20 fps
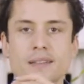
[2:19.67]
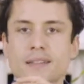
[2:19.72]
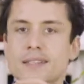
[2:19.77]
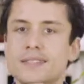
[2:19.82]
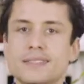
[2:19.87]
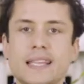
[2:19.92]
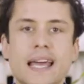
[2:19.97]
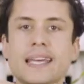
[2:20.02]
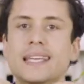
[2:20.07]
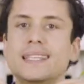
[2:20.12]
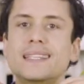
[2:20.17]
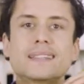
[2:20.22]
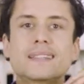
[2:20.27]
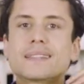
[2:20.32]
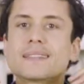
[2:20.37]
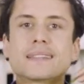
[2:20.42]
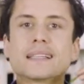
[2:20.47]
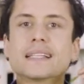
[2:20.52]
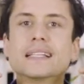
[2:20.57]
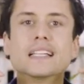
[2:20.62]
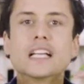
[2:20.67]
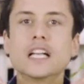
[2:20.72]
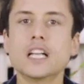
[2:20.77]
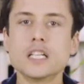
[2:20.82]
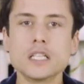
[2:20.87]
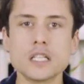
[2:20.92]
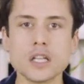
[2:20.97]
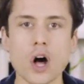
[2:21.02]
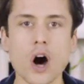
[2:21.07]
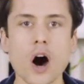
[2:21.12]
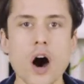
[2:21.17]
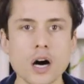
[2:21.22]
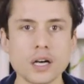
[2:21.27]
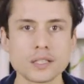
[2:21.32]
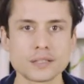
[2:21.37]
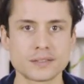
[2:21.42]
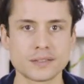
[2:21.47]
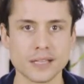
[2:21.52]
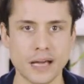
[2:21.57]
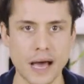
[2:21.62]
This takes a long
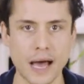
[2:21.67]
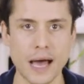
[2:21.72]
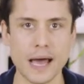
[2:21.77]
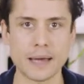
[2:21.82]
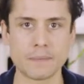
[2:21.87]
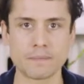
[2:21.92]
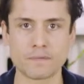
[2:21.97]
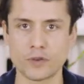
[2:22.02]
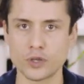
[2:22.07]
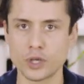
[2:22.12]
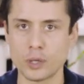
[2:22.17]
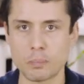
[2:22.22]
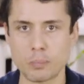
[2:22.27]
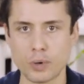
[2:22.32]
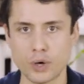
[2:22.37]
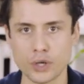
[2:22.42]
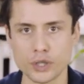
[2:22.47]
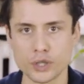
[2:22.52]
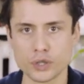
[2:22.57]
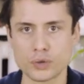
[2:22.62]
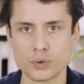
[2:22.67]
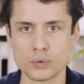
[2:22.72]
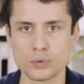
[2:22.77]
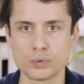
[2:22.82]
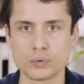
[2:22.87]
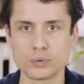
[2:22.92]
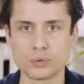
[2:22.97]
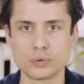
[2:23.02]
time for your body to